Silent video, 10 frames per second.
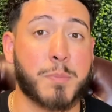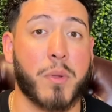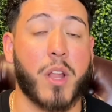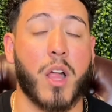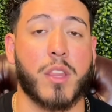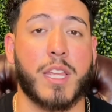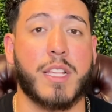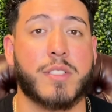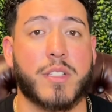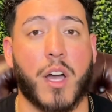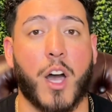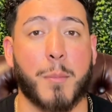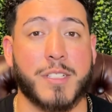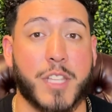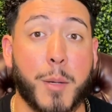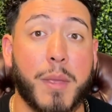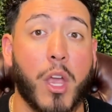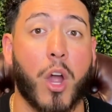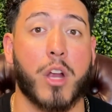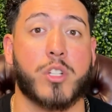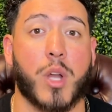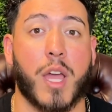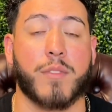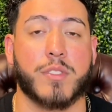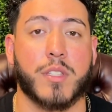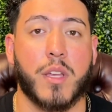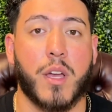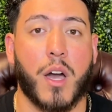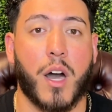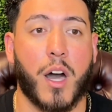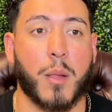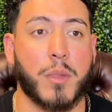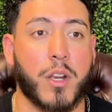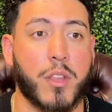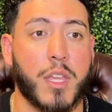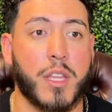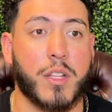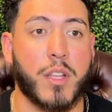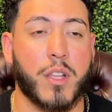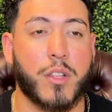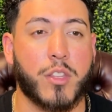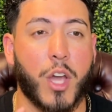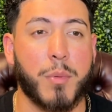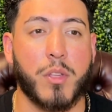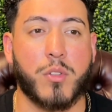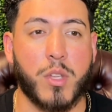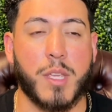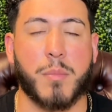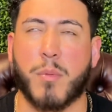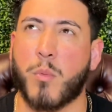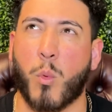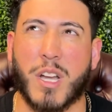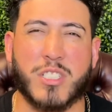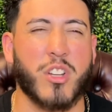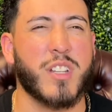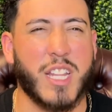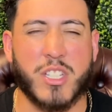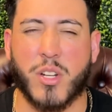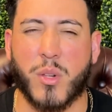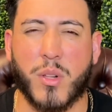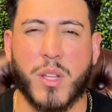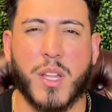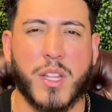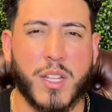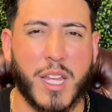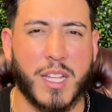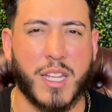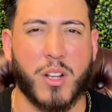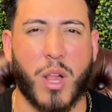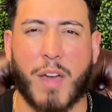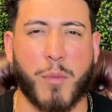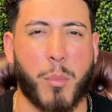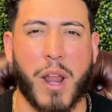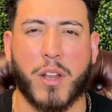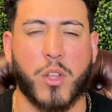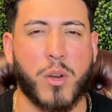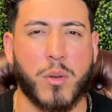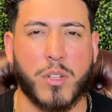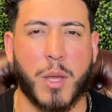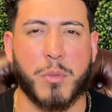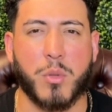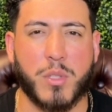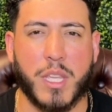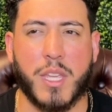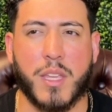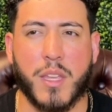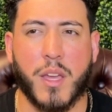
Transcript: not least is going to be hard drives. Literally, WD, Western Digital, it'll have a brand on there, WD,